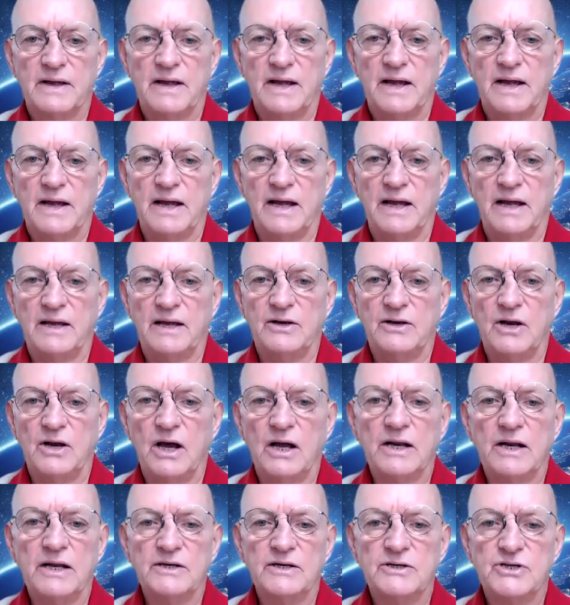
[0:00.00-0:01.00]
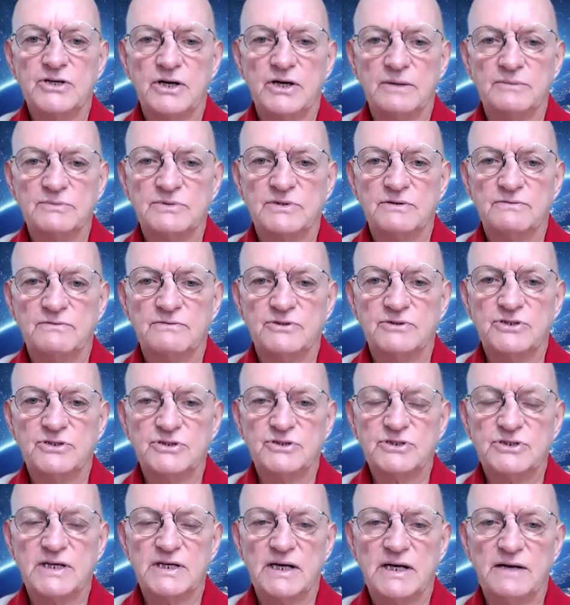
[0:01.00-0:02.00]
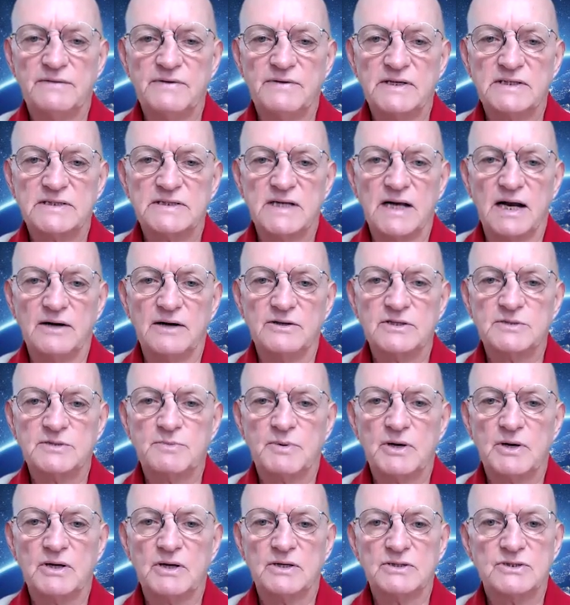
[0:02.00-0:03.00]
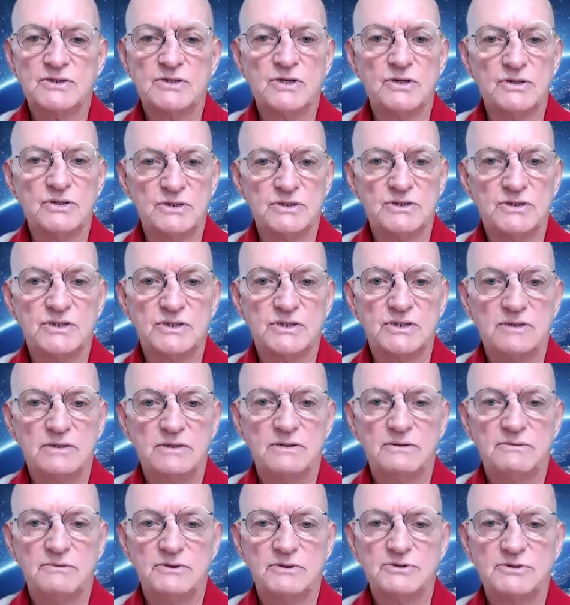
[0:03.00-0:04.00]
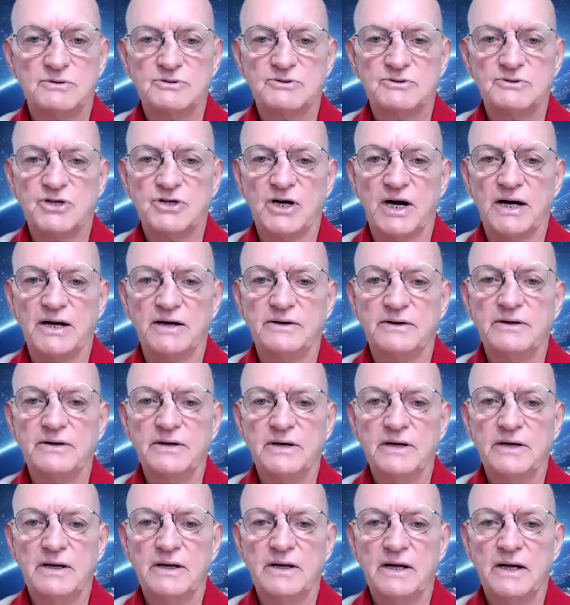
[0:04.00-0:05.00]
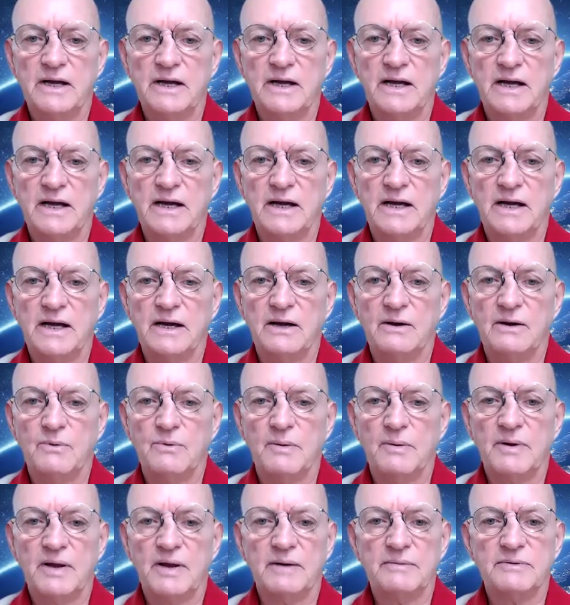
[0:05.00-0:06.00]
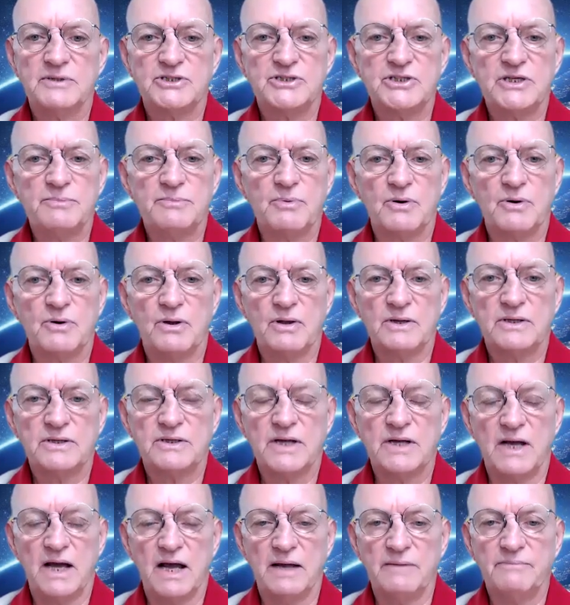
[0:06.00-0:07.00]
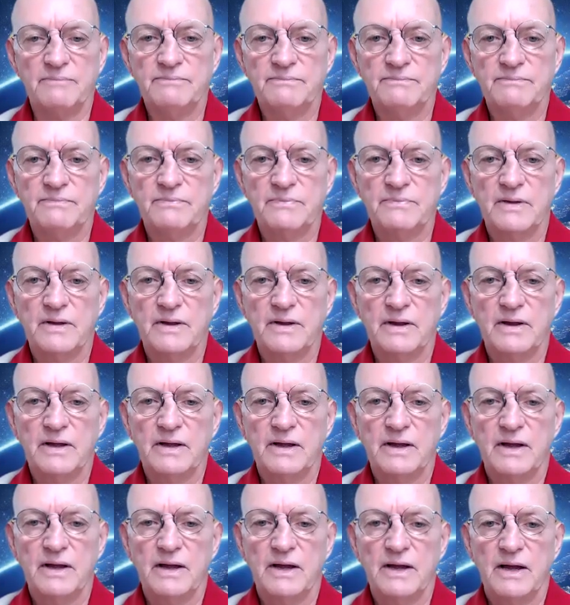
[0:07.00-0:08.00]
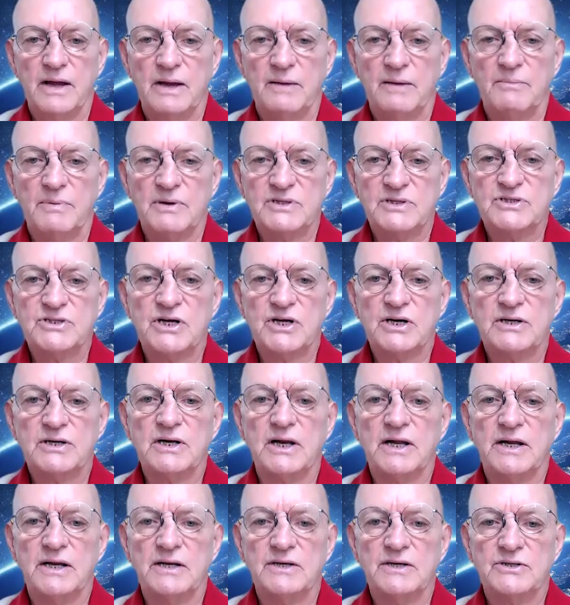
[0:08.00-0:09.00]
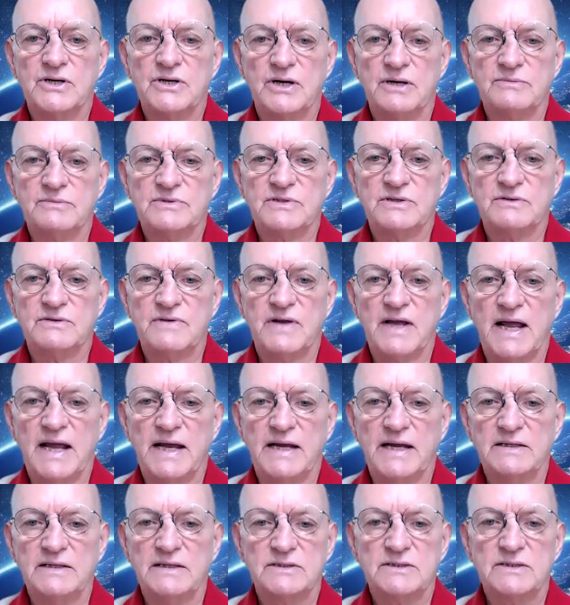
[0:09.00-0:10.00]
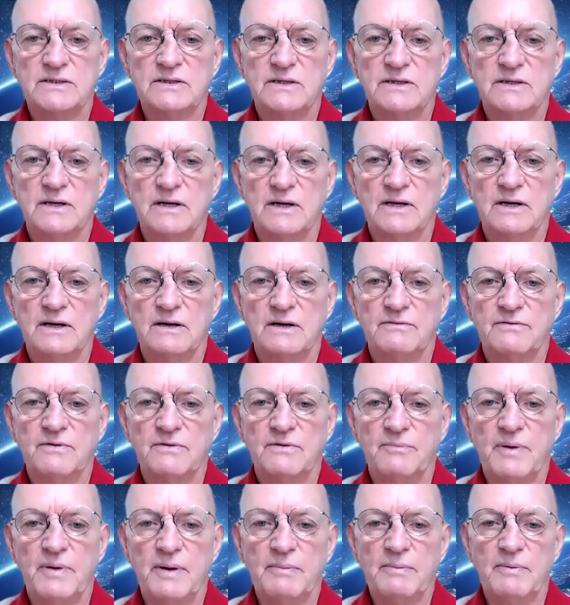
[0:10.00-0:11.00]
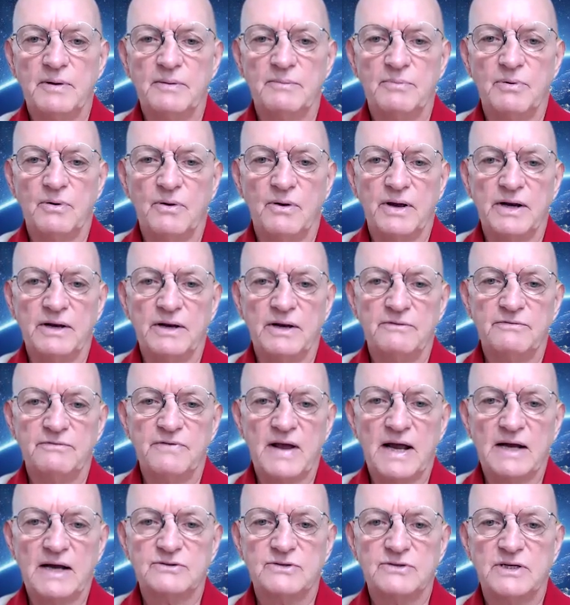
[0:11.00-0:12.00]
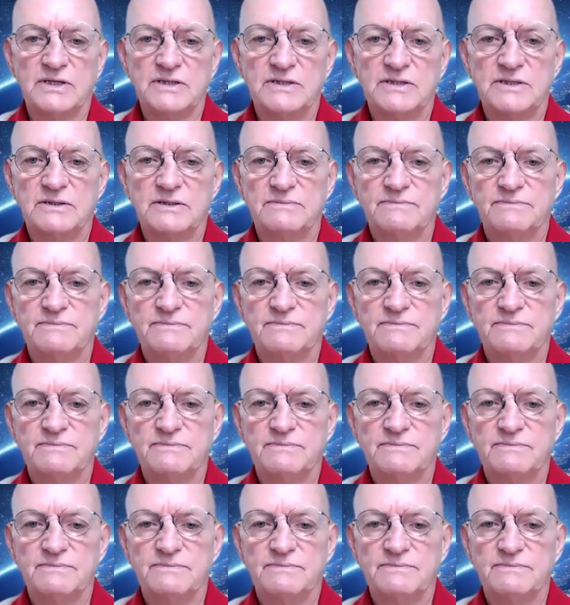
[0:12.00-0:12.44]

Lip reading: And not in terms of reducing living standards, because goods which were traded were becoming cheaper all the time, but certainly in terms of gains from people employed in factories,